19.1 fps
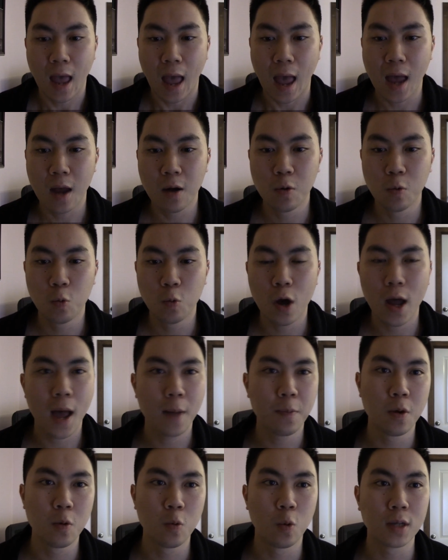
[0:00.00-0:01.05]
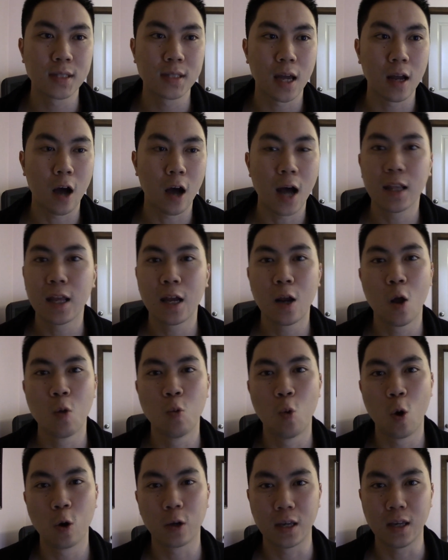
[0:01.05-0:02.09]
And what happened was that I let her
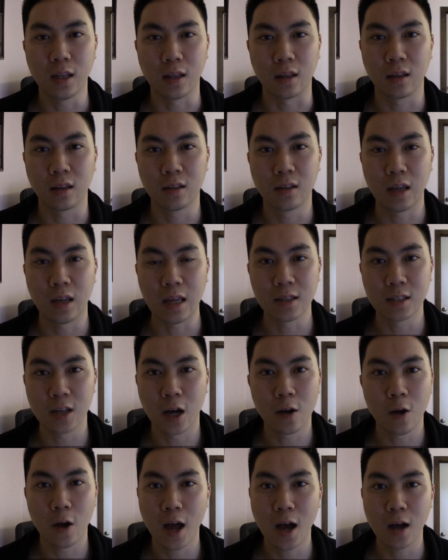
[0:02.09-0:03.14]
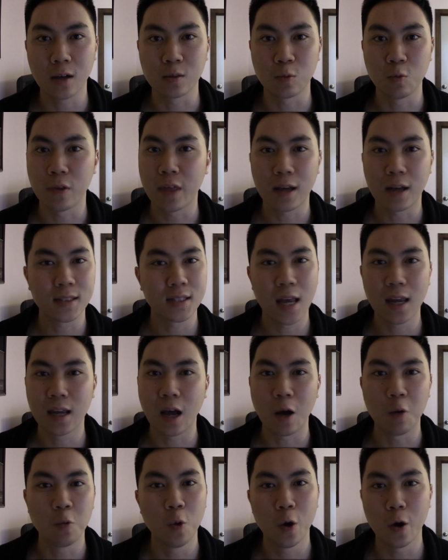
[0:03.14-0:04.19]
walk inside her house without
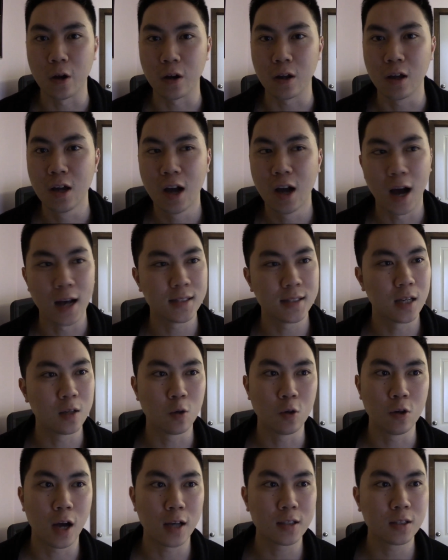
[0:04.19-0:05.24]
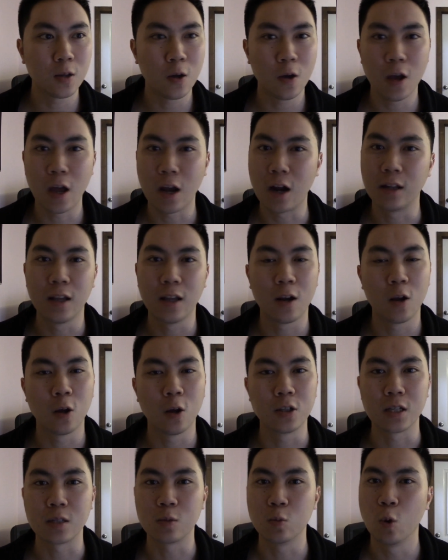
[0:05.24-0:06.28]
saying a word. I said goodnight to her and I let
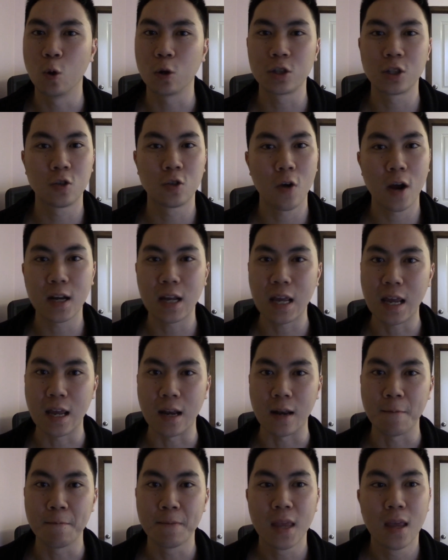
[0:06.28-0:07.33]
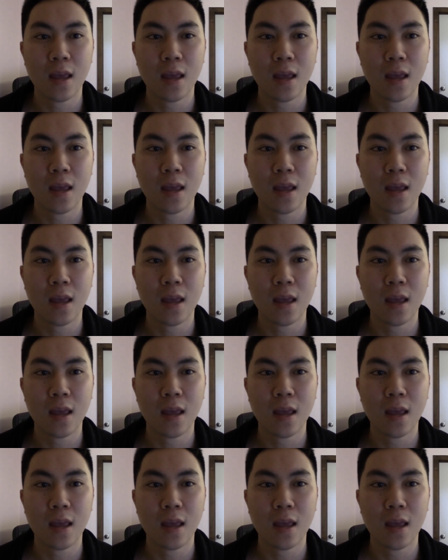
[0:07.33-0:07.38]
her just walk straight in.